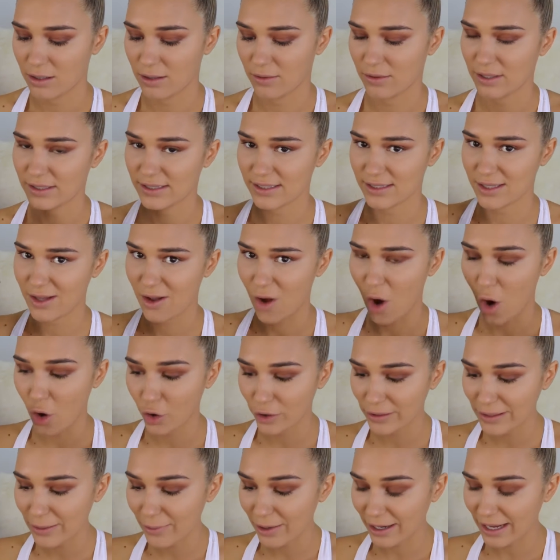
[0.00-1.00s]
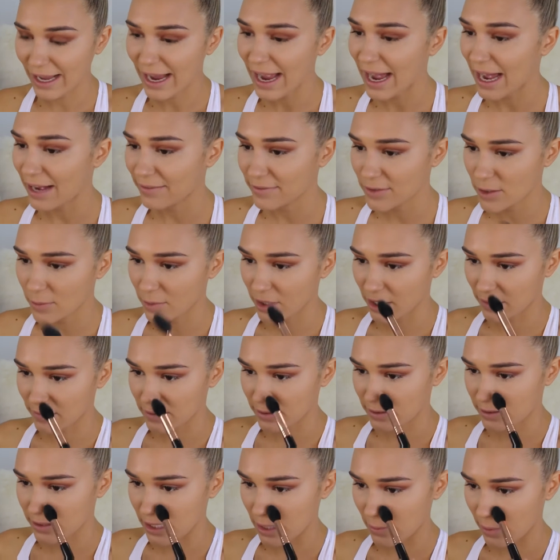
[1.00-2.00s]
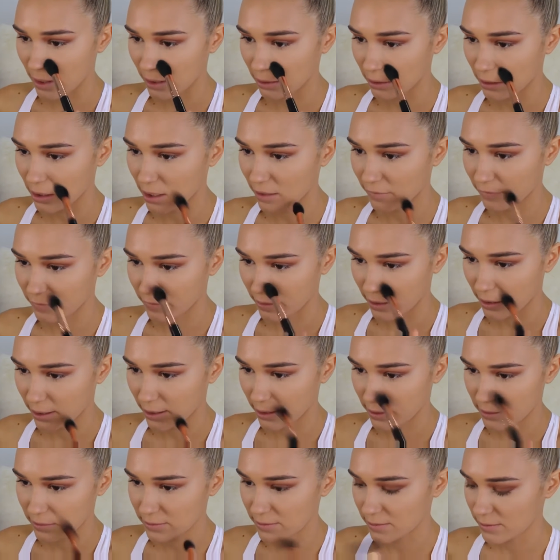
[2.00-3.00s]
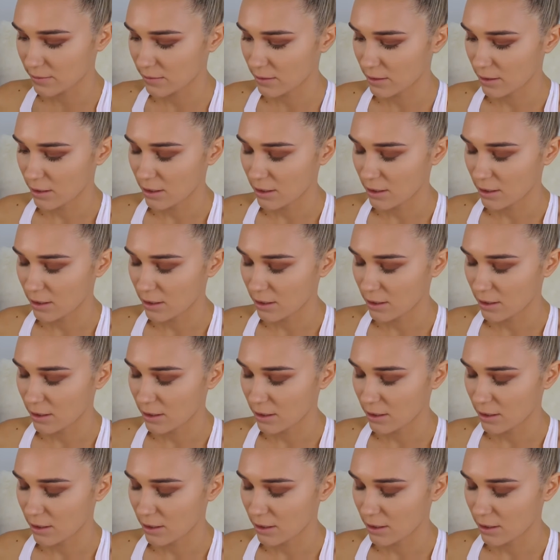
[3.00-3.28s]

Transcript: This is the only one I have, so I'm gonna have to set my laugh lines